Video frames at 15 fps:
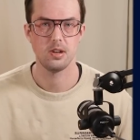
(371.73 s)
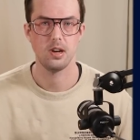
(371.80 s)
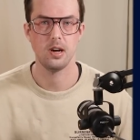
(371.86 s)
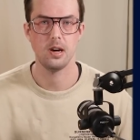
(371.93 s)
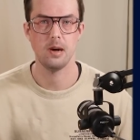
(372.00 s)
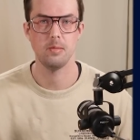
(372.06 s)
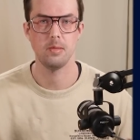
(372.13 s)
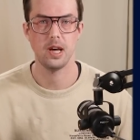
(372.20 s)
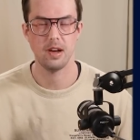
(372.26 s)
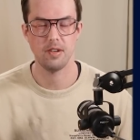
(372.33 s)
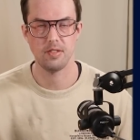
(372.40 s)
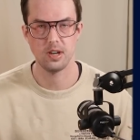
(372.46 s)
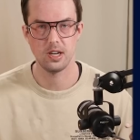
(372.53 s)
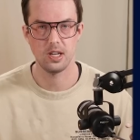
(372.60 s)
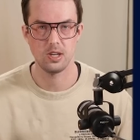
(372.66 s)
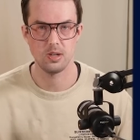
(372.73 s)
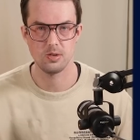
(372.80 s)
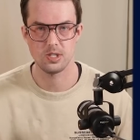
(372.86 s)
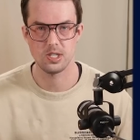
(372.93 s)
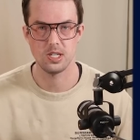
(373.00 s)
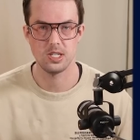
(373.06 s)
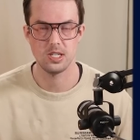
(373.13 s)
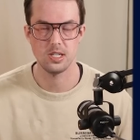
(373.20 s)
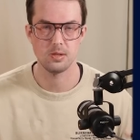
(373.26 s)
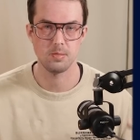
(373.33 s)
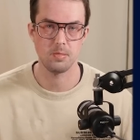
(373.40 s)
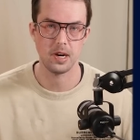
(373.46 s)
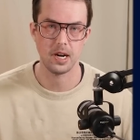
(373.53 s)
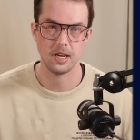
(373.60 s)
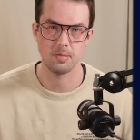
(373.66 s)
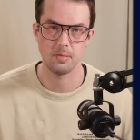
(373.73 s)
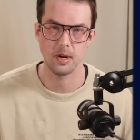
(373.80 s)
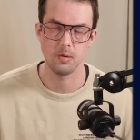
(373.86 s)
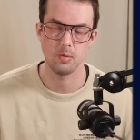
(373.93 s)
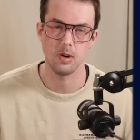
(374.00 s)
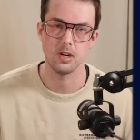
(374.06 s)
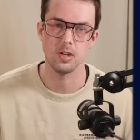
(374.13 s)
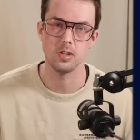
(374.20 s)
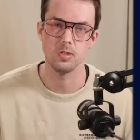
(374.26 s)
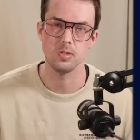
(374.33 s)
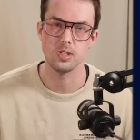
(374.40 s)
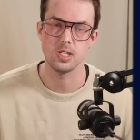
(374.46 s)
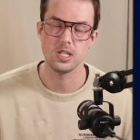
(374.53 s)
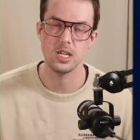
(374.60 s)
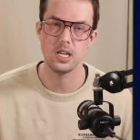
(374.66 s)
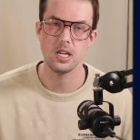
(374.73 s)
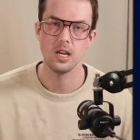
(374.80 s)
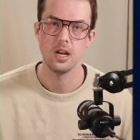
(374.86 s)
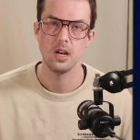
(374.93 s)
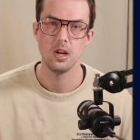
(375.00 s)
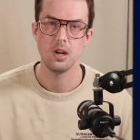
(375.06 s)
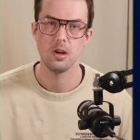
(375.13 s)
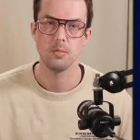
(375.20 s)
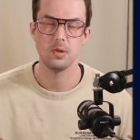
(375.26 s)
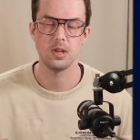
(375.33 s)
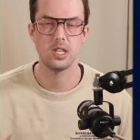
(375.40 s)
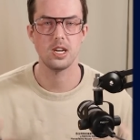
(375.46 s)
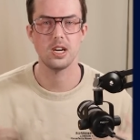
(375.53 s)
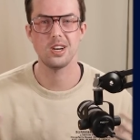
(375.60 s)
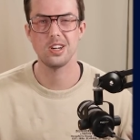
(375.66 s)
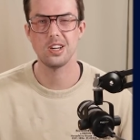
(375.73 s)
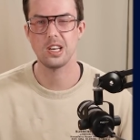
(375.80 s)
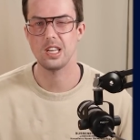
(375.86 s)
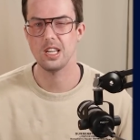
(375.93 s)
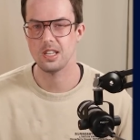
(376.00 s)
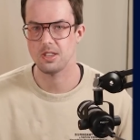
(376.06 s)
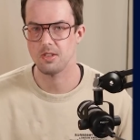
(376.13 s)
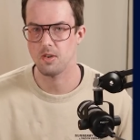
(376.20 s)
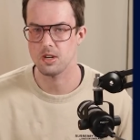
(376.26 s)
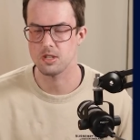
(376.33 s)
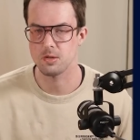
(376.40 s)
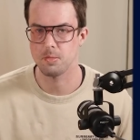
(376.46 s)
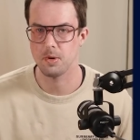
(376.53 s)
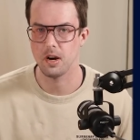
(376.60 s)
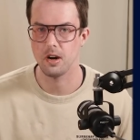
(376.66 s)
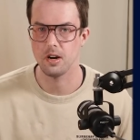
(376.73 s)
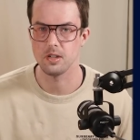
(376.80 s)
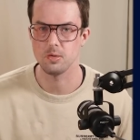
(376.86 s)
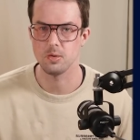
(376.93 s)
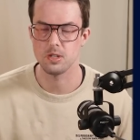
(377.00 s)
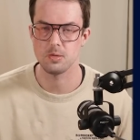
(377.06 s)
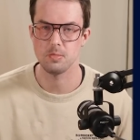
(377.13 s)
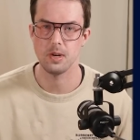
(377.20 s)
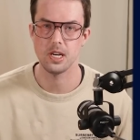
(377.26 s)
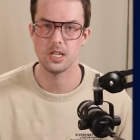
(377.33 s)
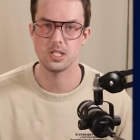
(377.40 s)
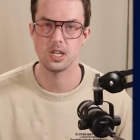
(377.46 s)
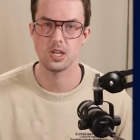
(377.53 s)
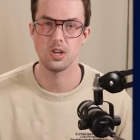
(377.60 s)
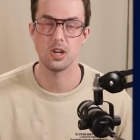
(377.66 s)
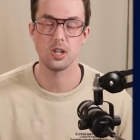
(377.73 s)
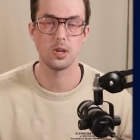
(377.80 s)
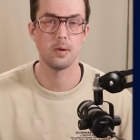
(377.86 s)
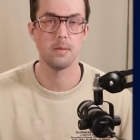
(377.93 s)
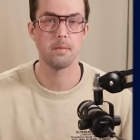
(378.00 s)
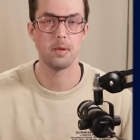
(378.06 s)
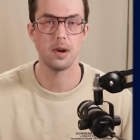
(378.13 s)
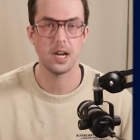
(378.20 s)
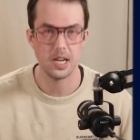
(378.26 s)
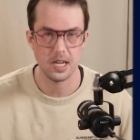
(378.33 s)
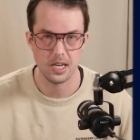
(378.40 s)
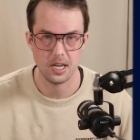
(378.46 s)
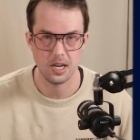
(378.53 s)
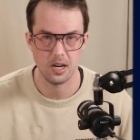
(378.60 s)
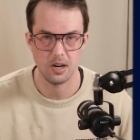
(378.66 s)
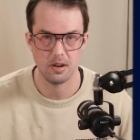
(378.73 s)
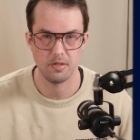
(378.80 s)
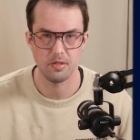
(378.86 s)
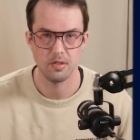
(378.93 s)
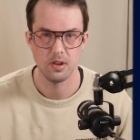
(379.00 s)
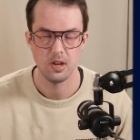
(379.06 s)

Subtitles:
Every USDT is backed by one USD, but they are not that transparent, which makes it not compliant enough